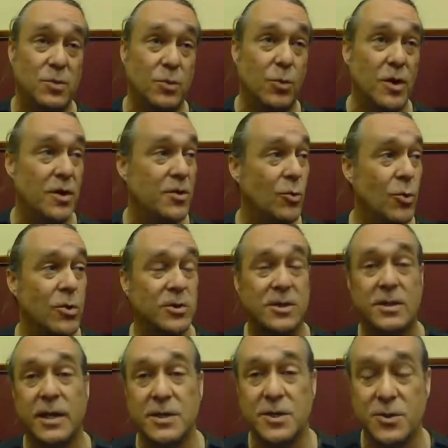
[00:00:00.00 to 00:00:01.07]
one of the
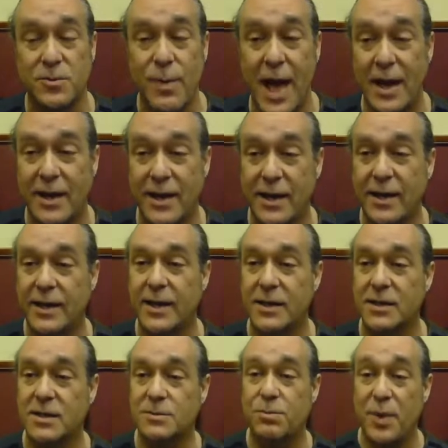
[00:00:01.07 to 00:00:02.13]
worst things humanity can
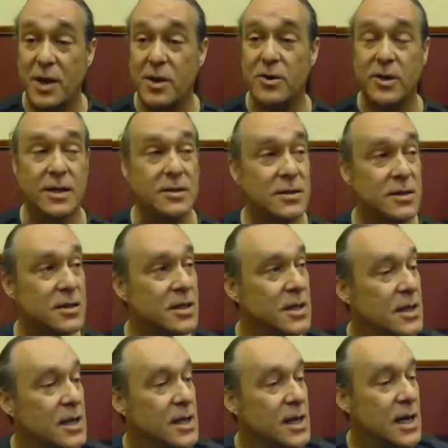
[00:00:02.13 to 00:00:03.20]
experience.
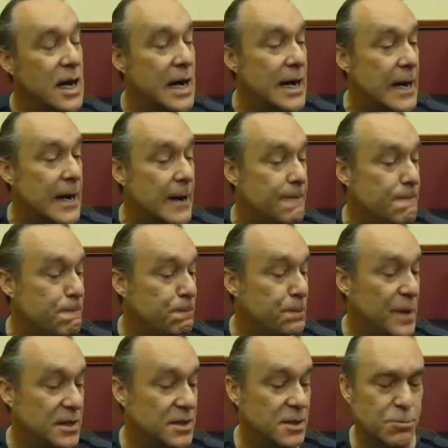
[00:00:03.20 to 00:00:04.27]
Yeah. Uh,
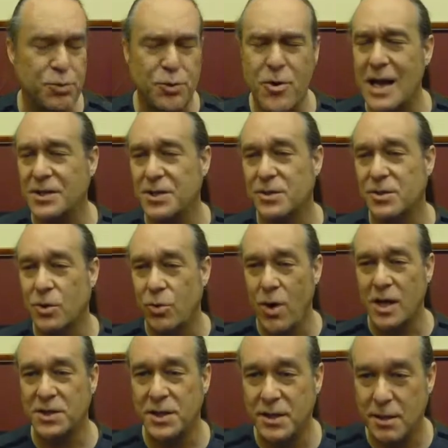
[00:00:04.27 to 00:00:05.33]
depression,
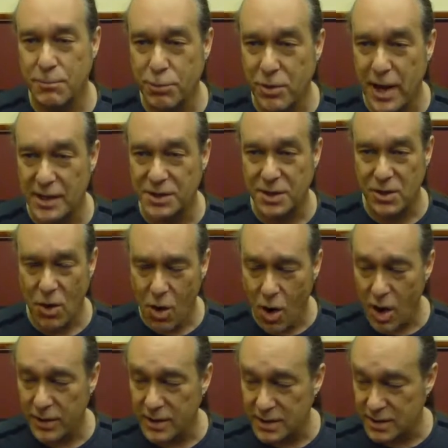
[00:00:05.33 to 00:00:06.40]
crushing depression,
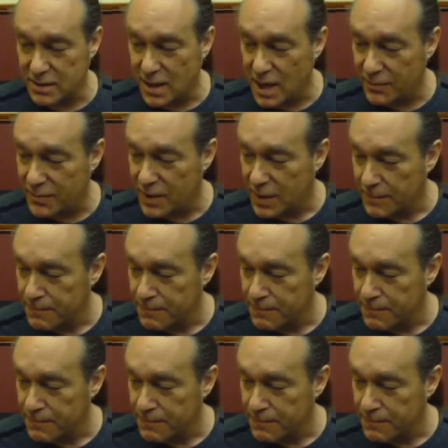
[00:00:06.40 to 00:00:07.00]
all this stuff.